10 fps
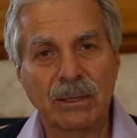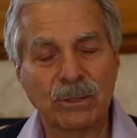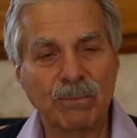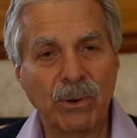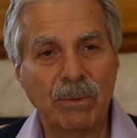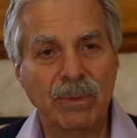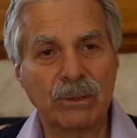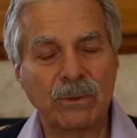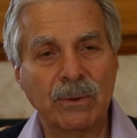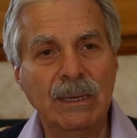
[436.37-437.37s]
this murder
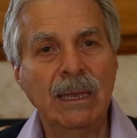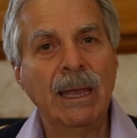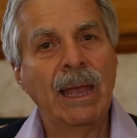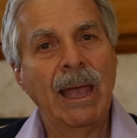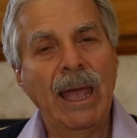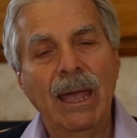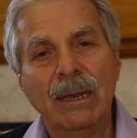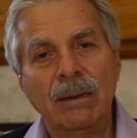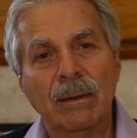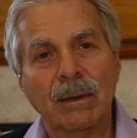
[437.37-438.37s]
mystery
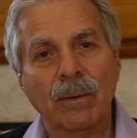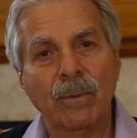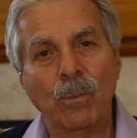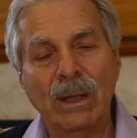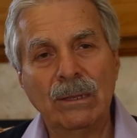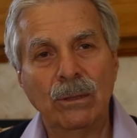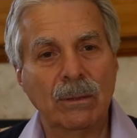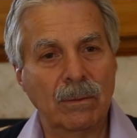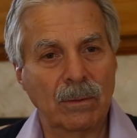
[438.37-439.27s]
and uh, when